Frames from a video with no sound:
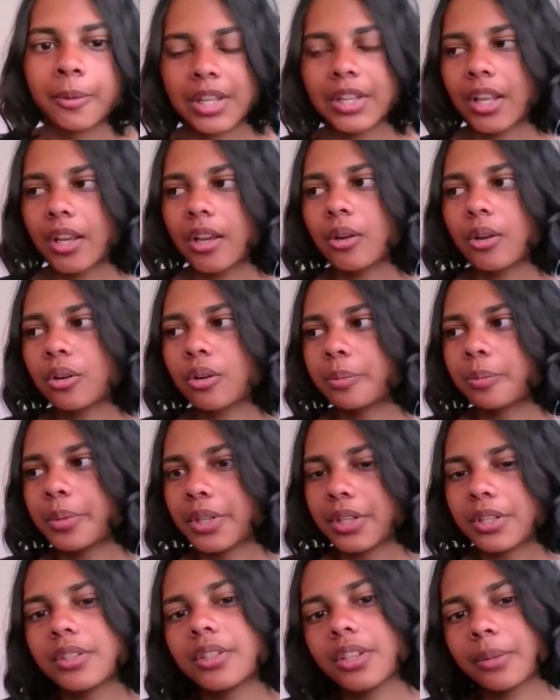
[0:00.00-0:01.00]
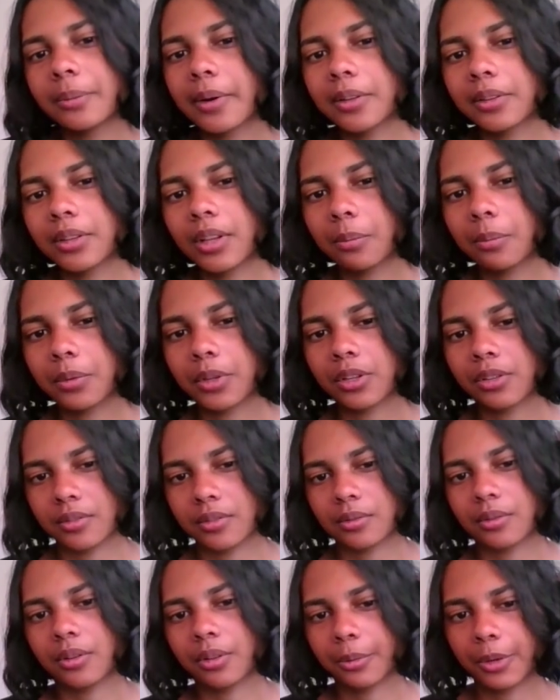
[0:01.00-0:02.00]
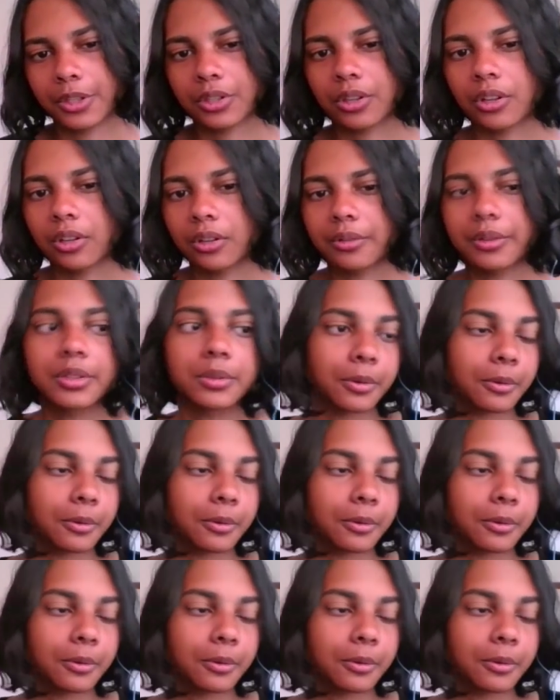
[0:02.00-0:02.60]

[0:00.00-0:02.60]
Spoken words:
And they get all pissy about that because they're all about tolerance,